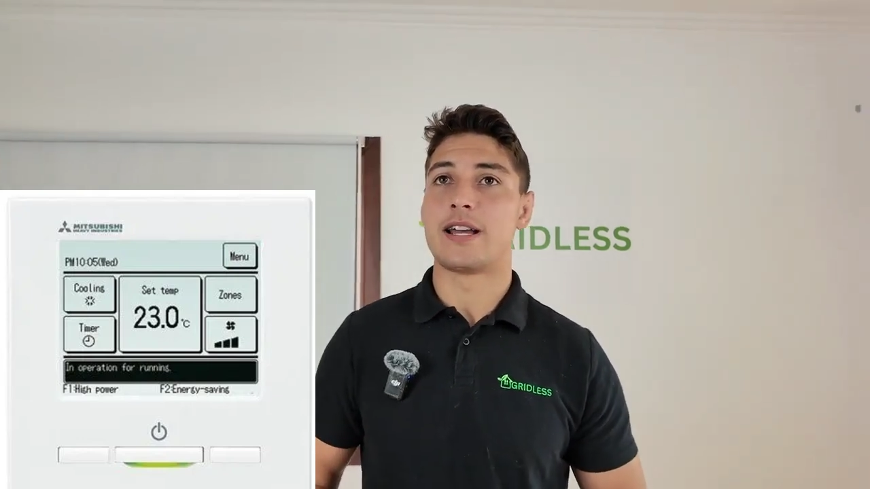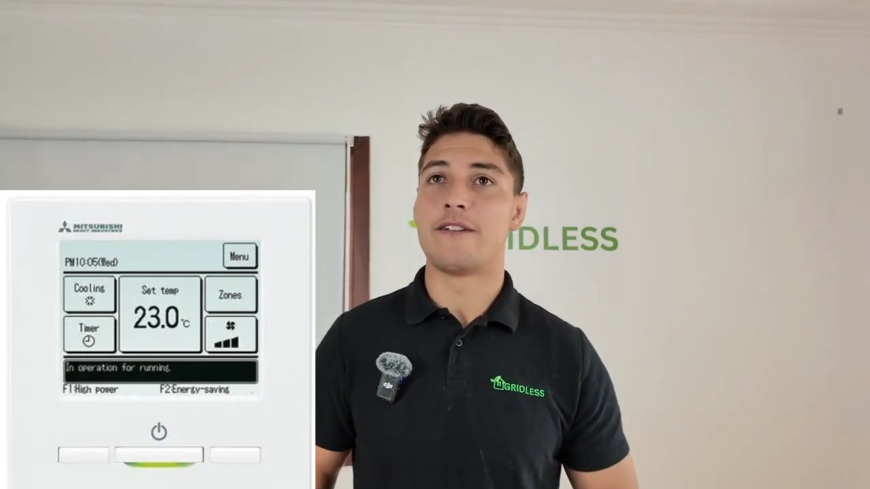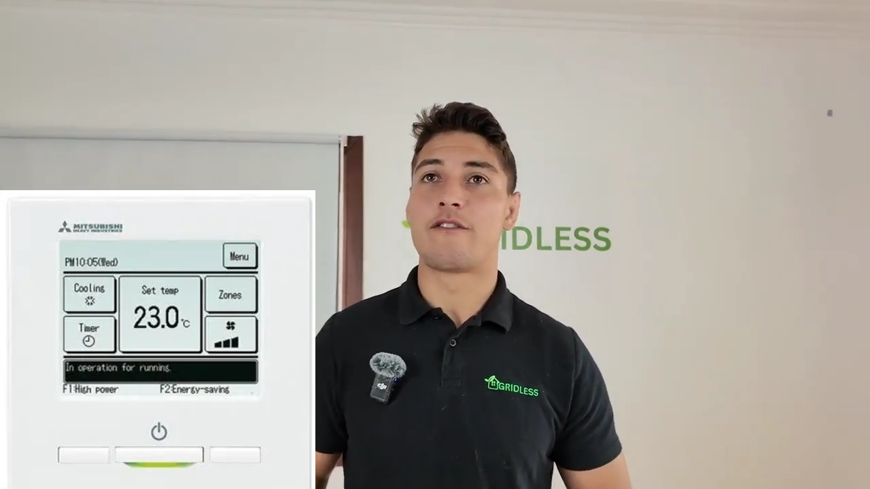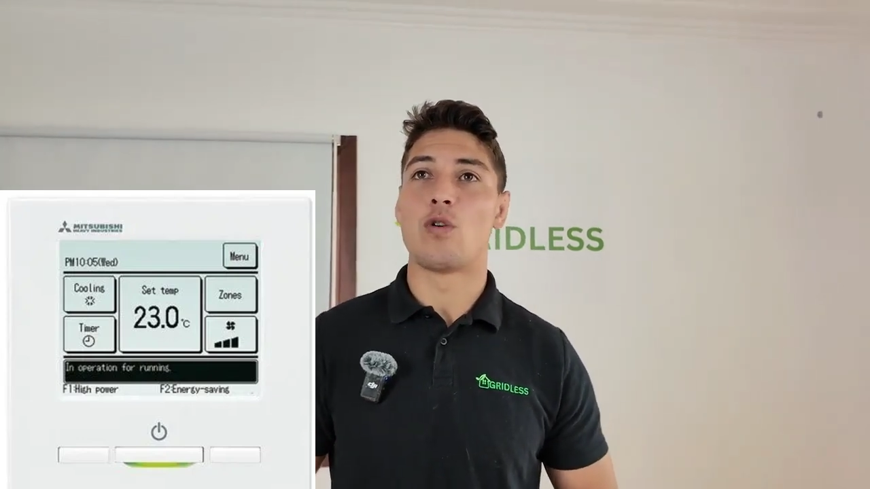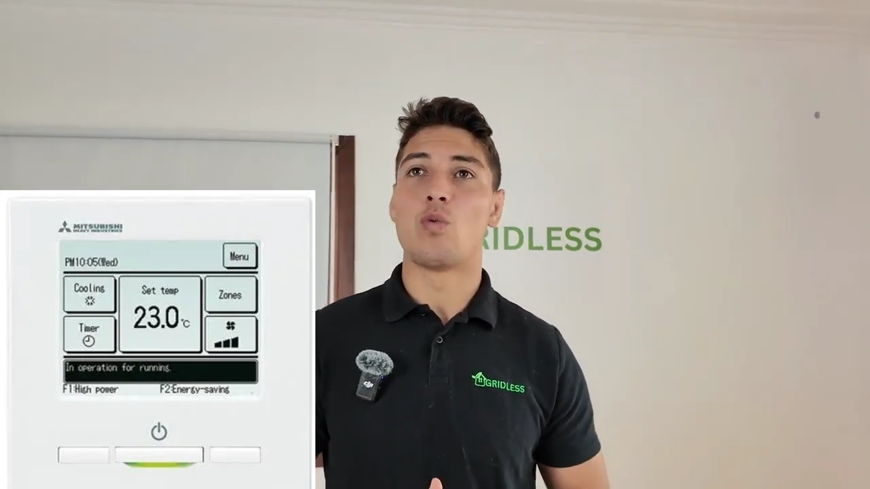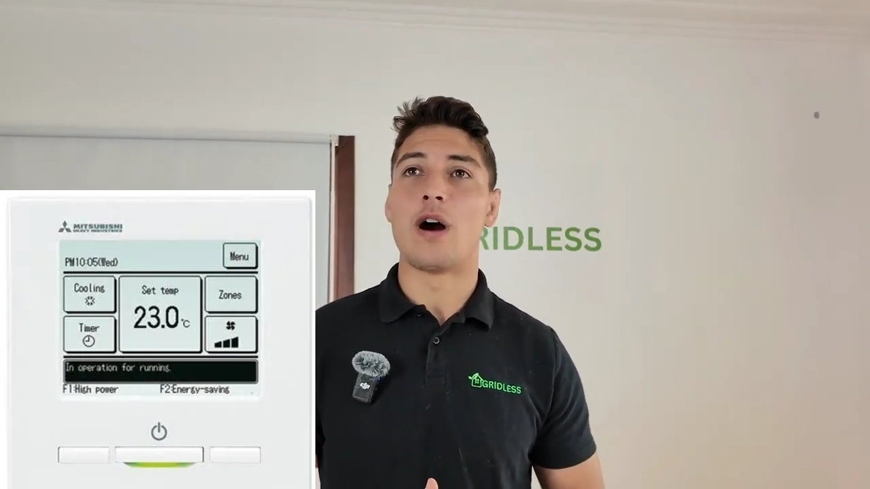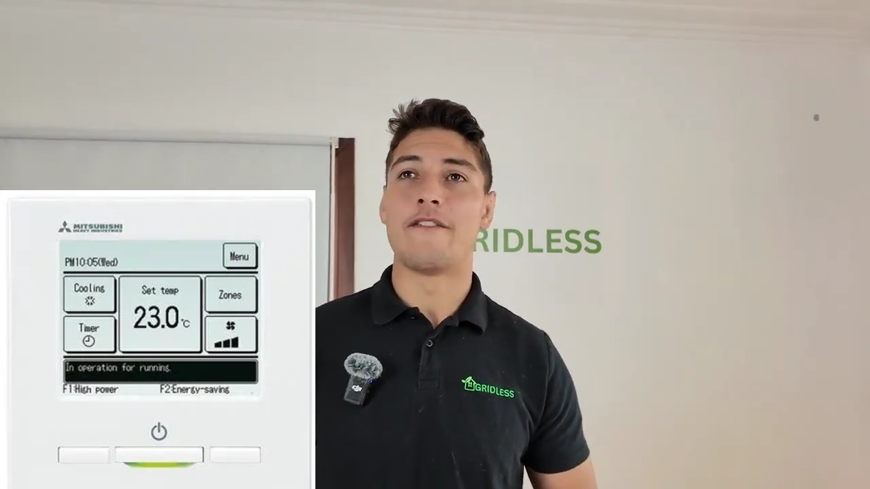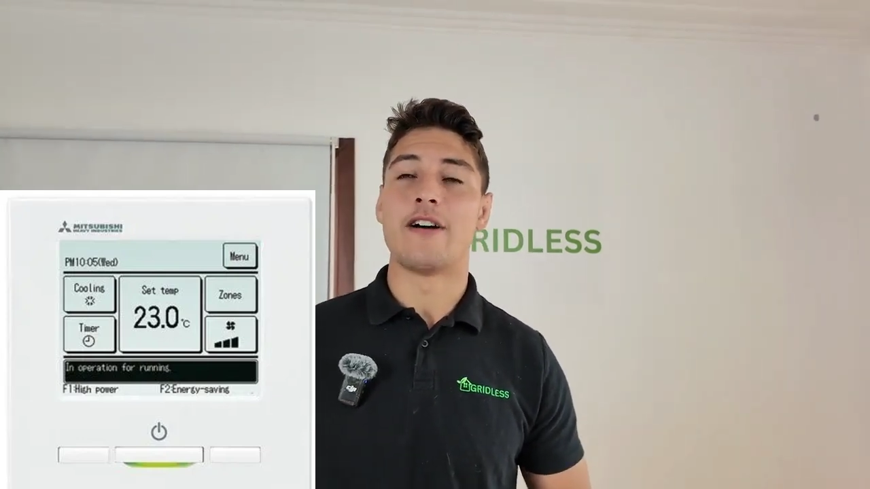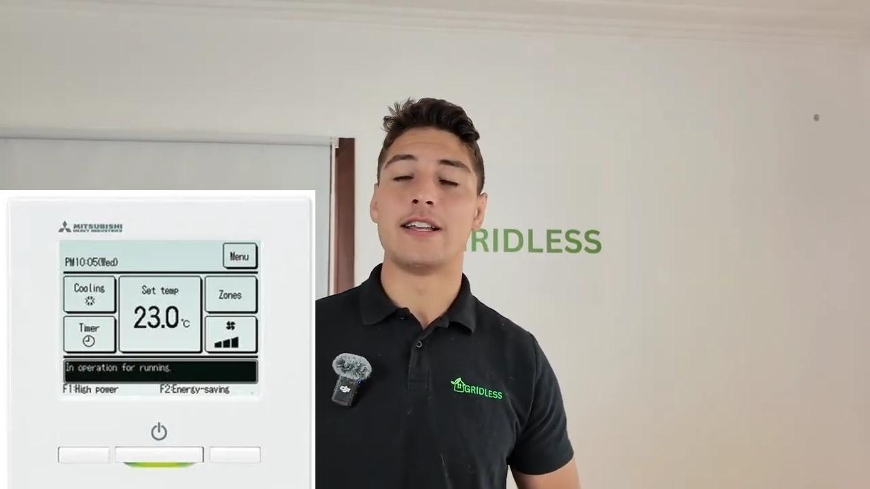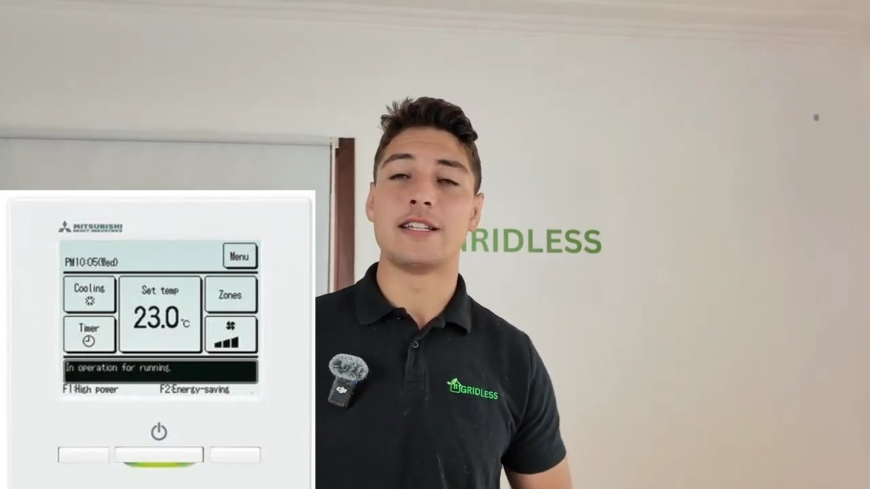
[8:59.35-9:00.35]
And for a
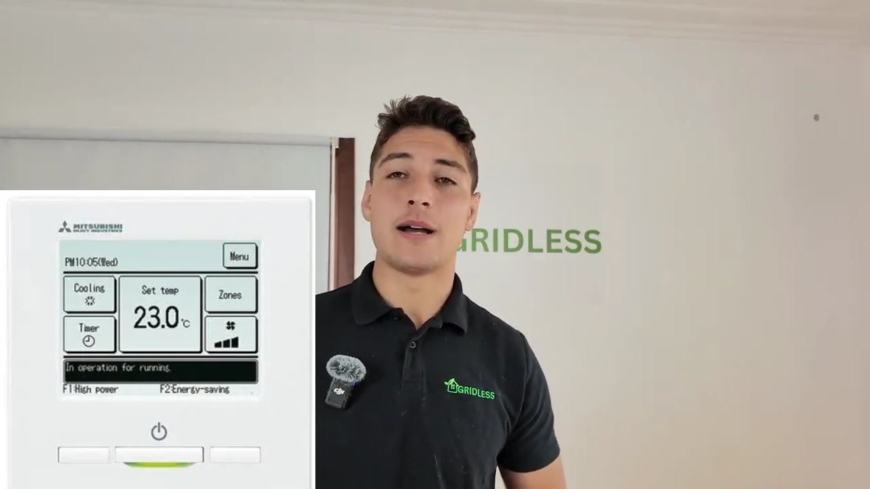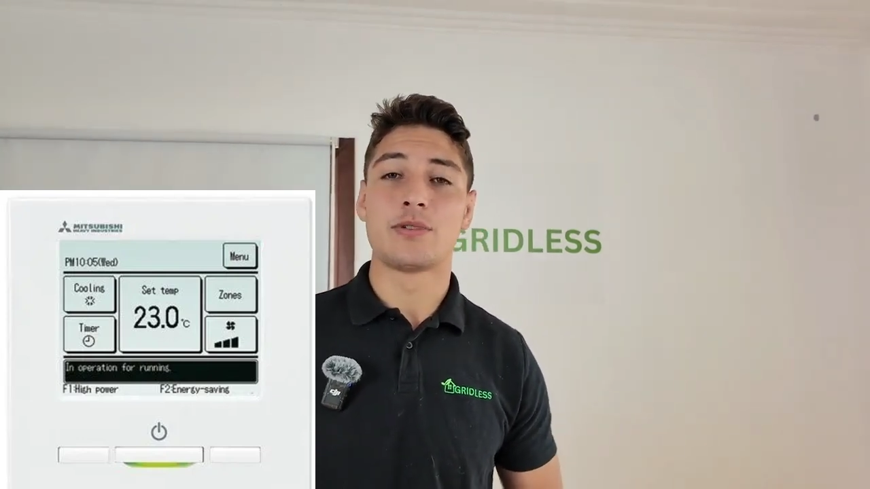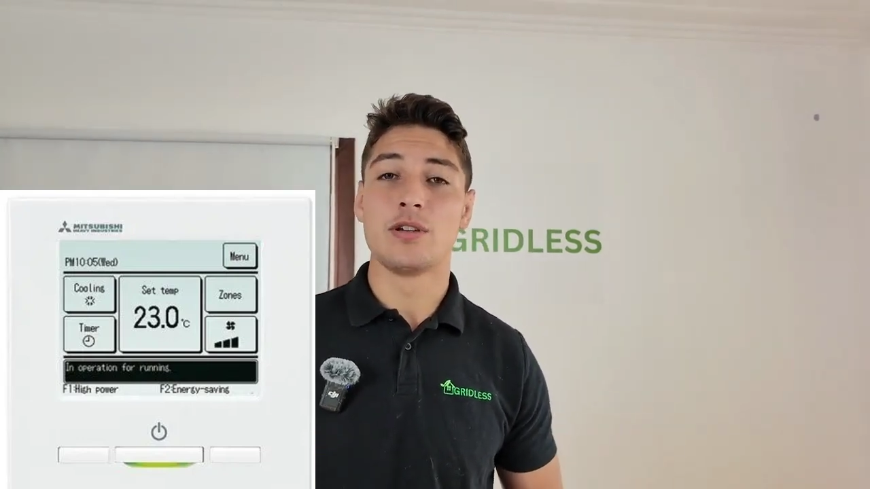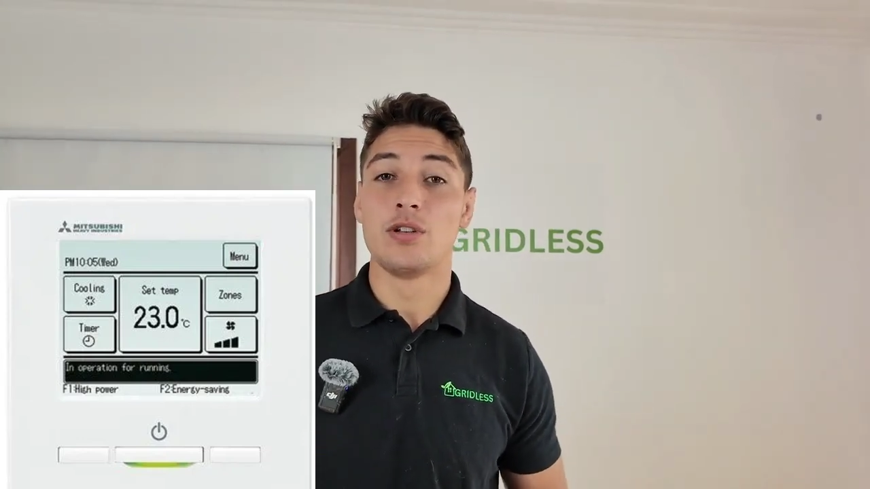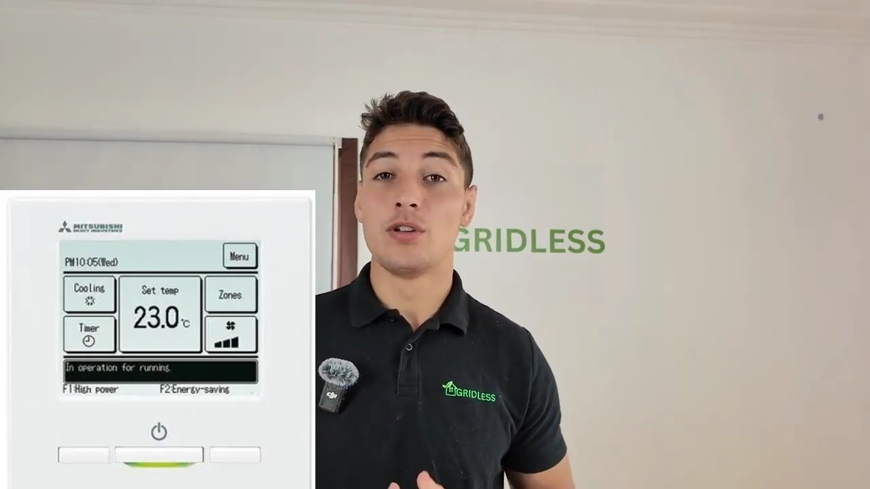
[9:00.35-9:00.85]
Wi-Fi adapter, you're